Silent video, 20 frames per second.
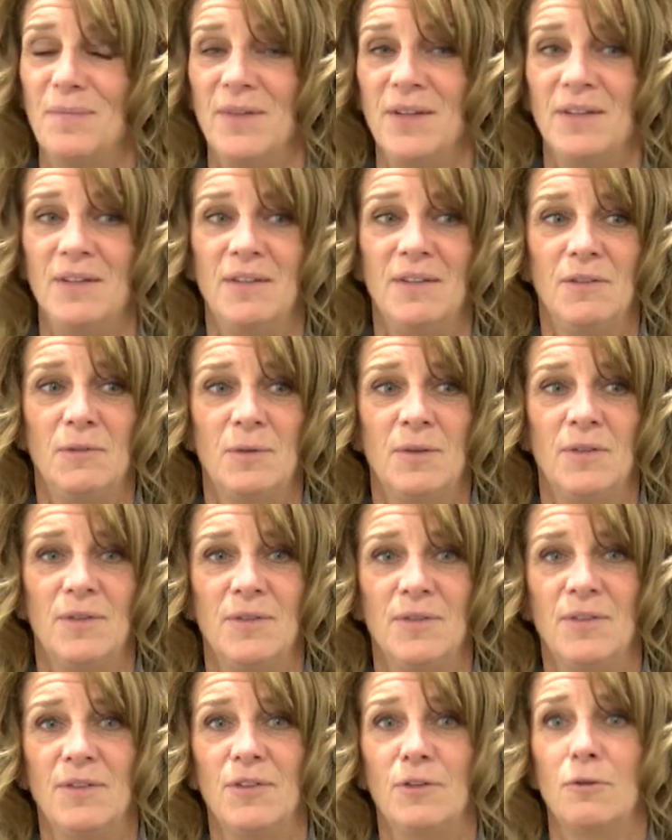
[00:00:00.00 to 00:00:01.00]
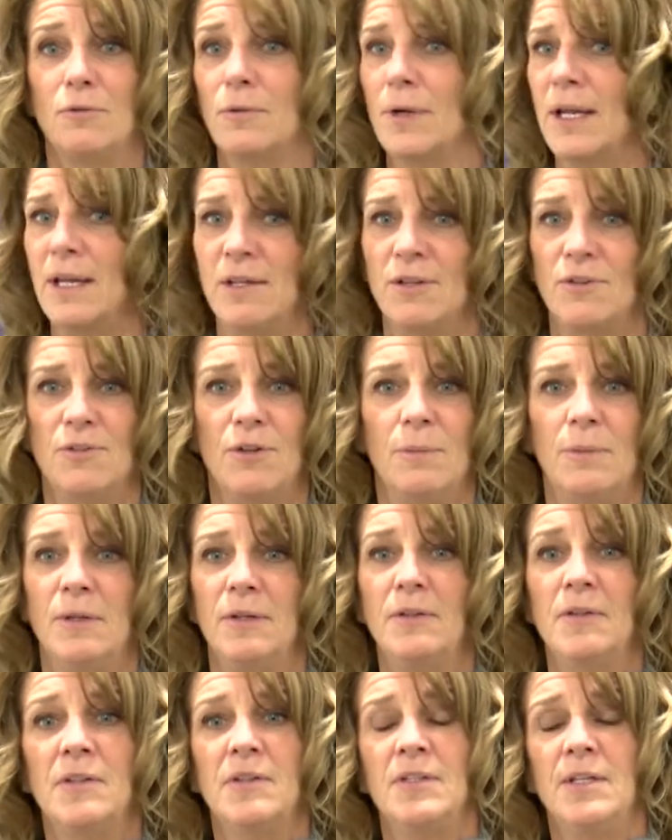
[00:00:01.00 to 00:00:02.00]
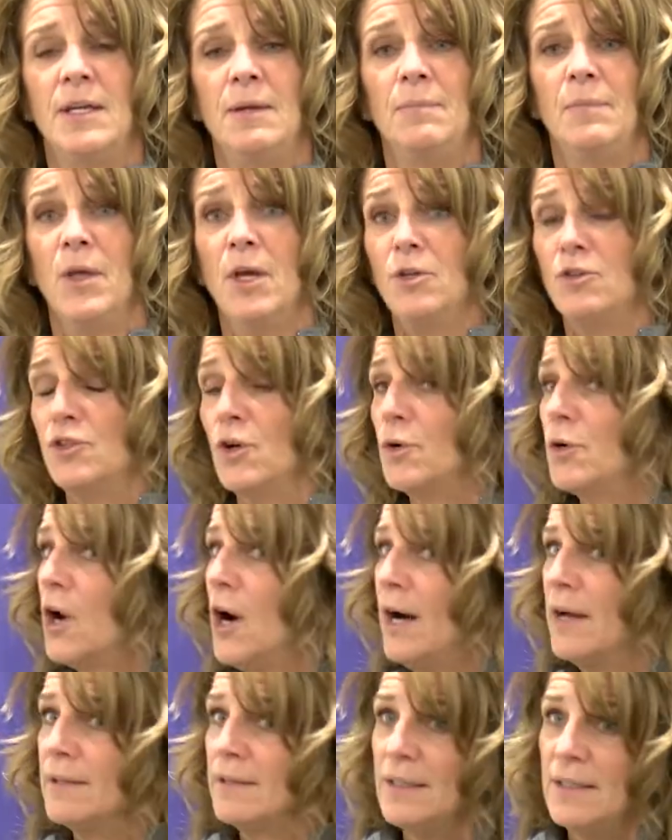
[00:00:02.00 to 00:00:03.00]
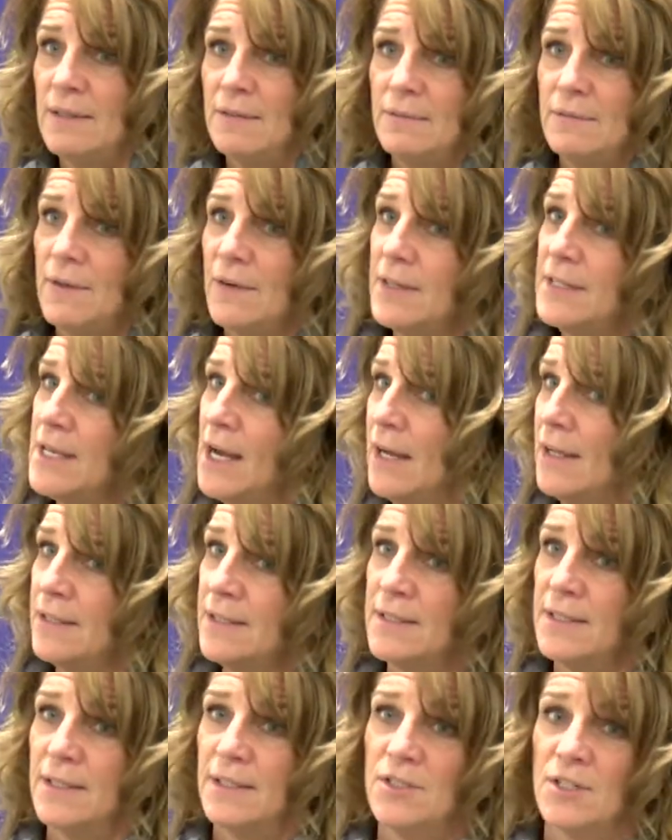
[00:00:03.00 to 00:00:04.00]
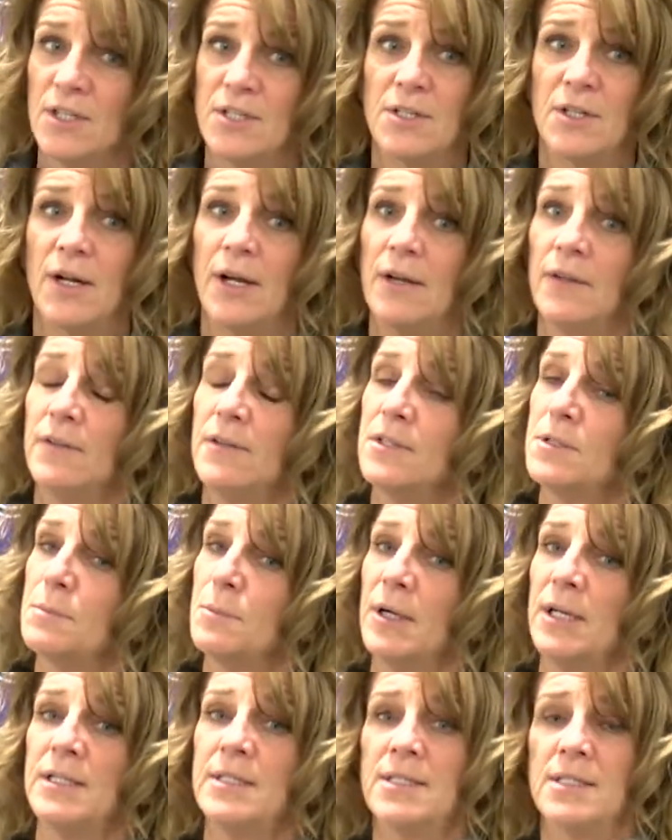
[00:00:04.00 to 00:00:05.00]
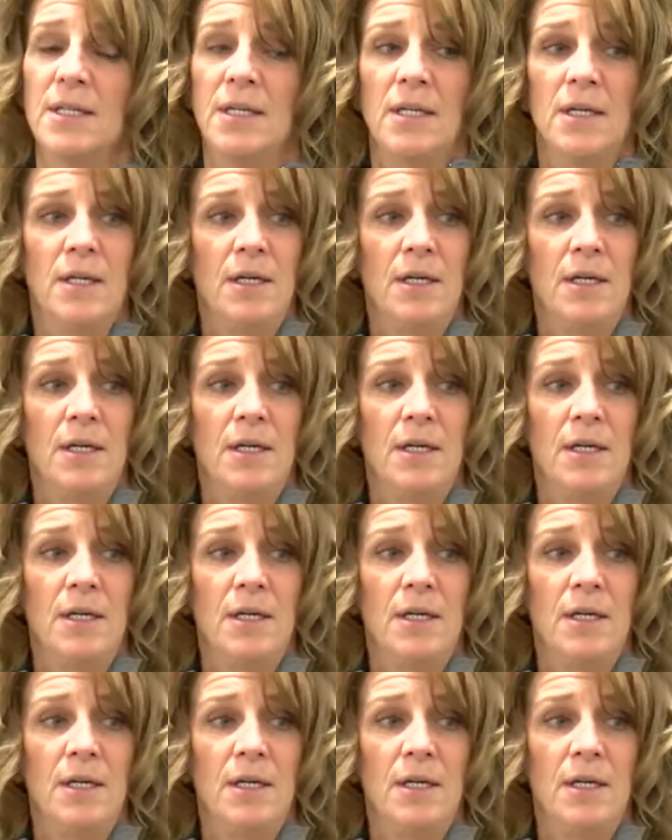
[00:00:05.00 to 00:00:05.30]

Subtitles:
He's a great contributor to the team. Joe Conley, very talented. Justin Ireland, the sprints.